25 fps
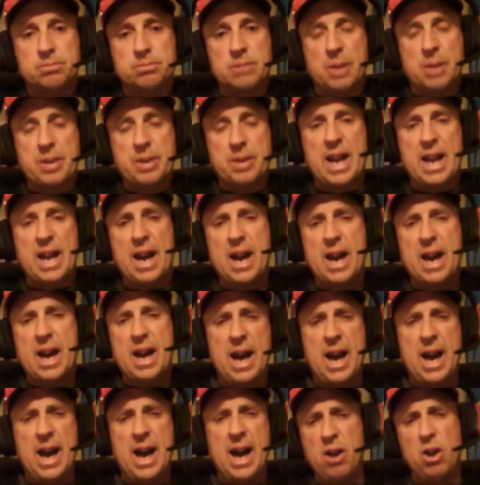I mean,
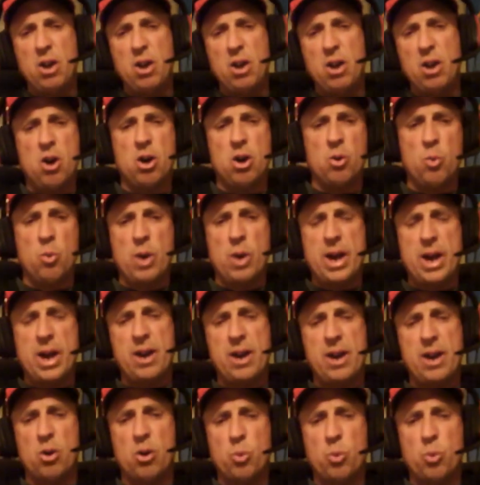how long
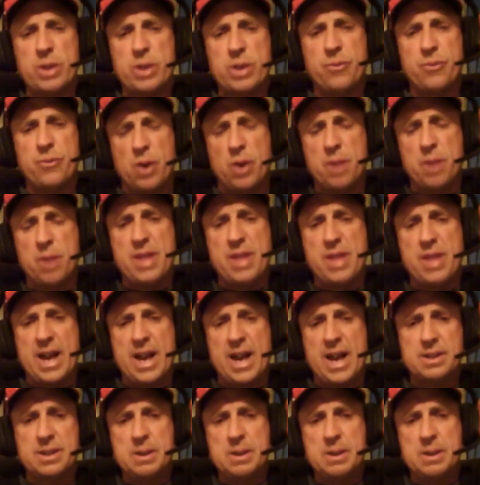away are we from that?